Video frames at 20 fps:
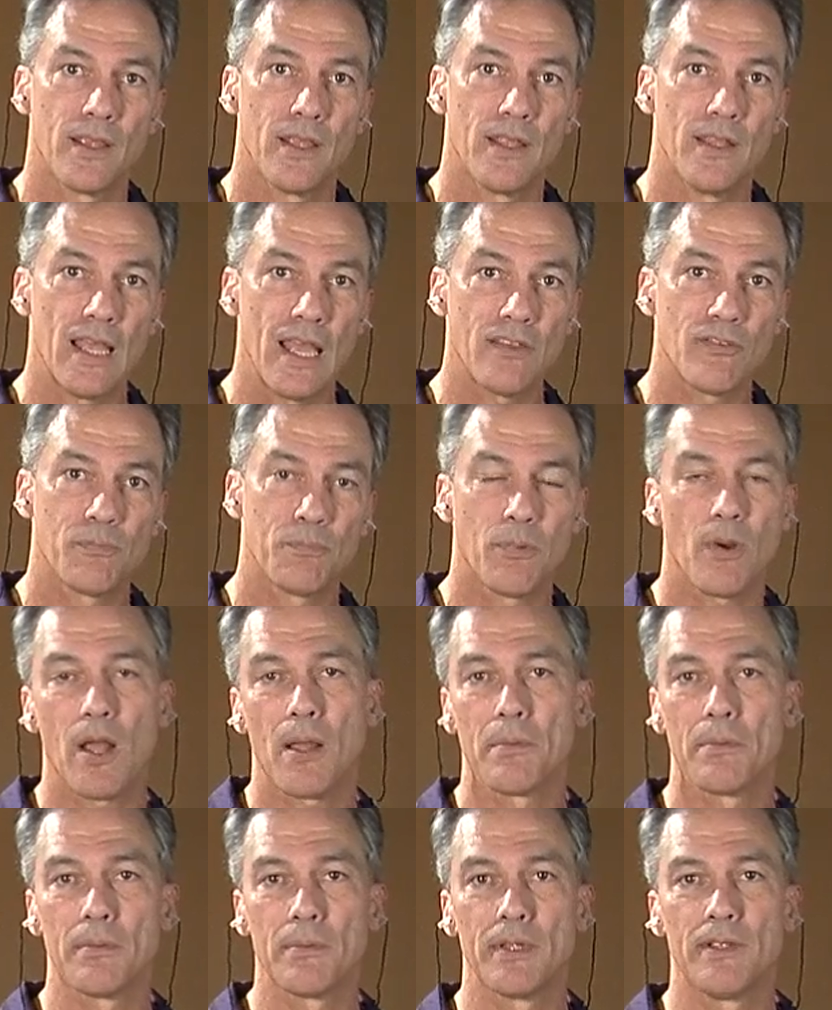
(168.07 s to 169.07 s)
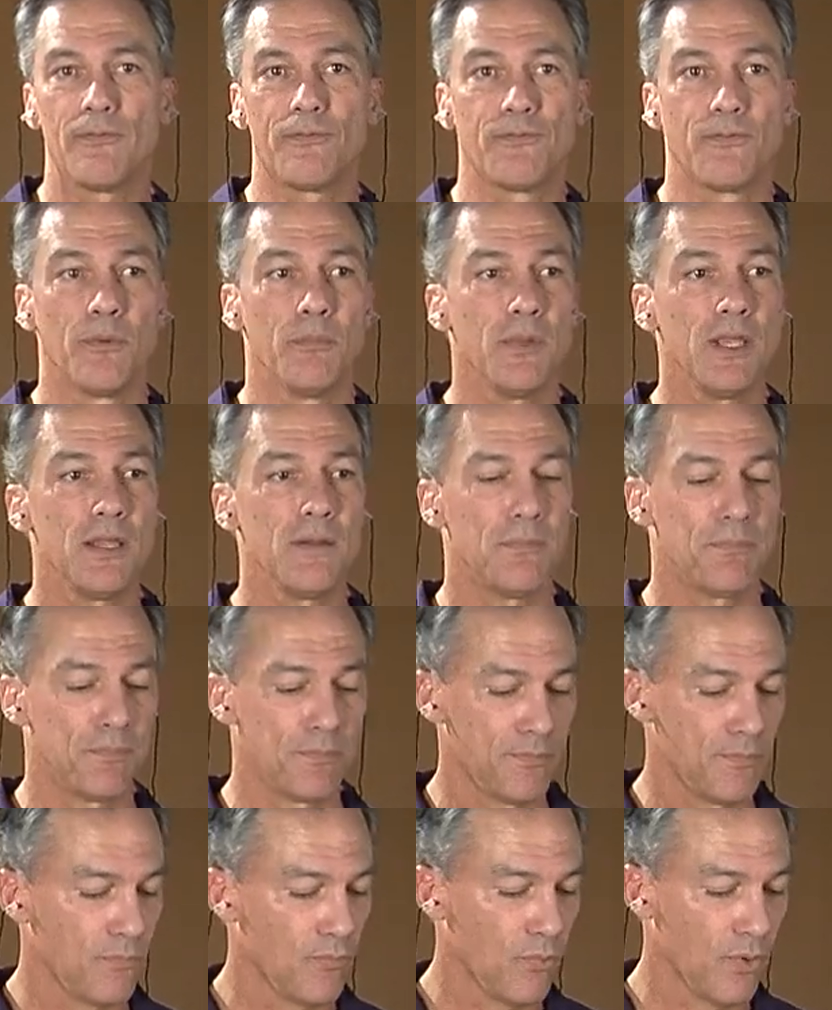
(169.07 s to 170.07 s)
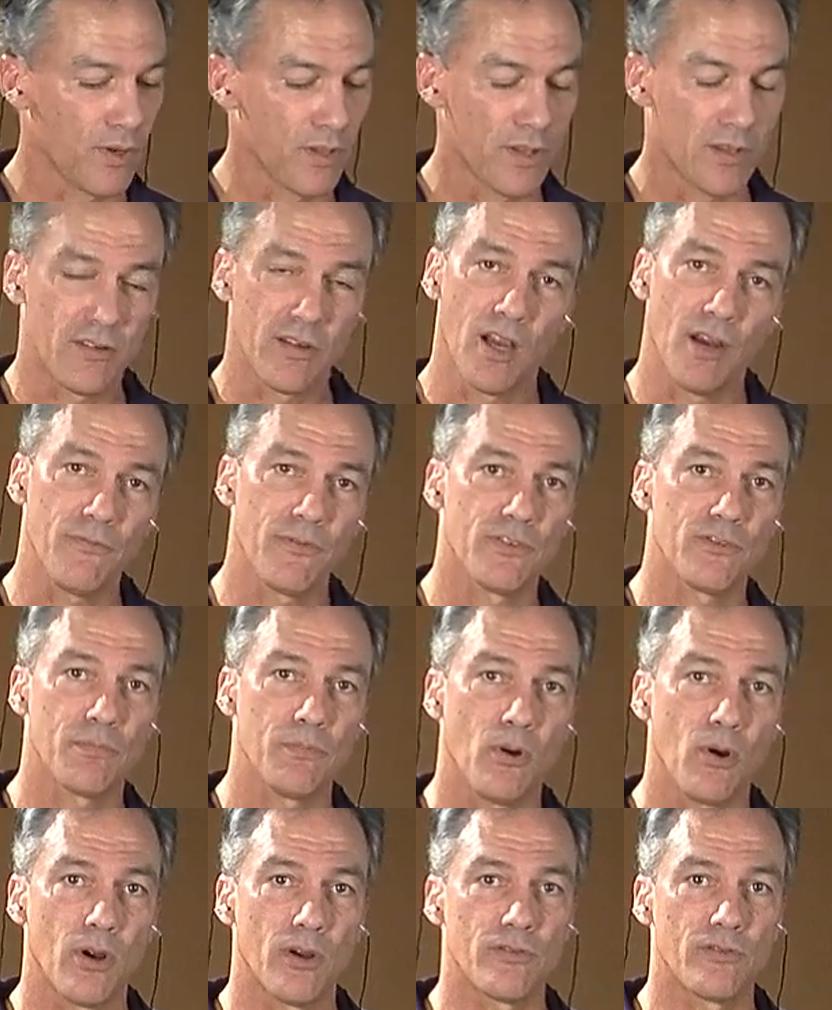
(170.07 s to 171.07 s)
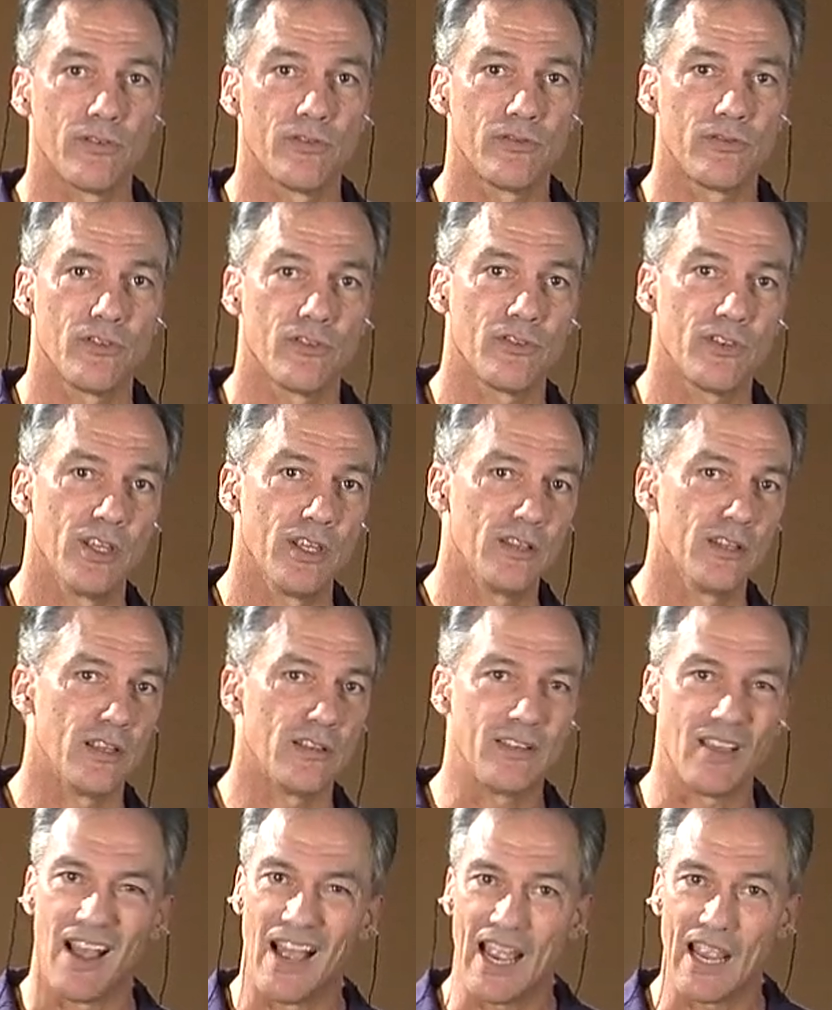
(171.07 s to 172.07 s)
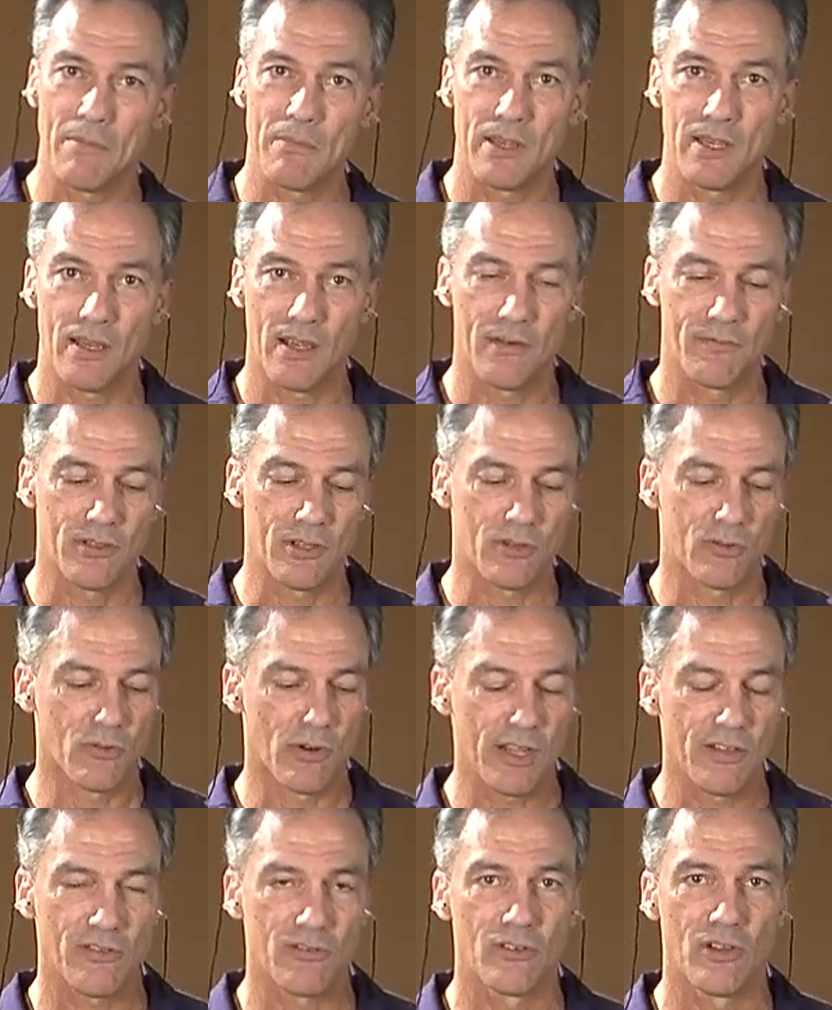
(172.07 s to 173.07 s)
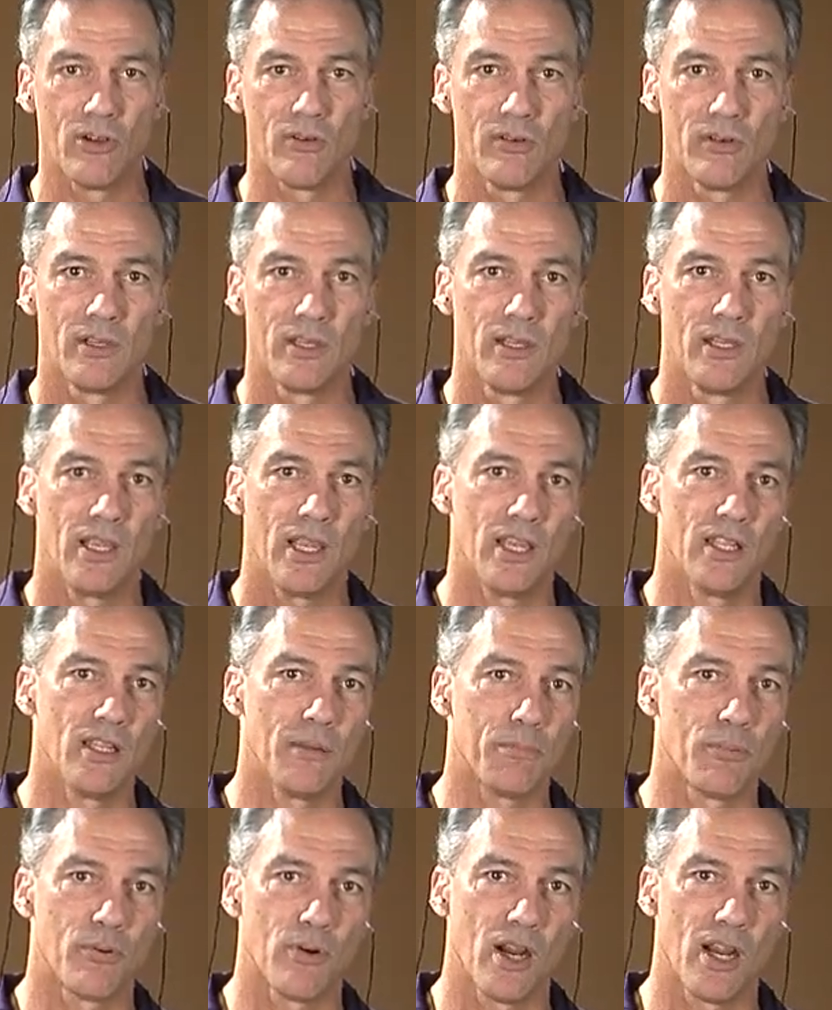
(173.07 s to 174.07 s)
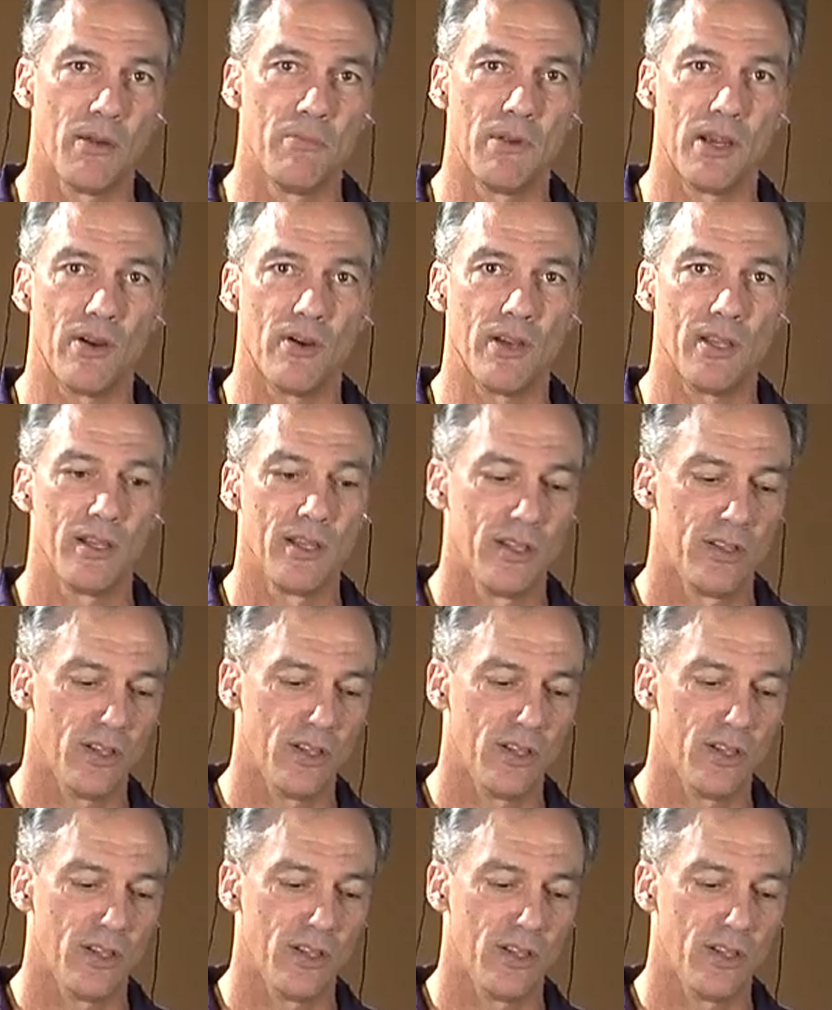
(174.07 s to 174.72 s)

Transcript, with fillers: And that's probably, for me, one of the toughest parts is just getting the timing of the grace note and the primary.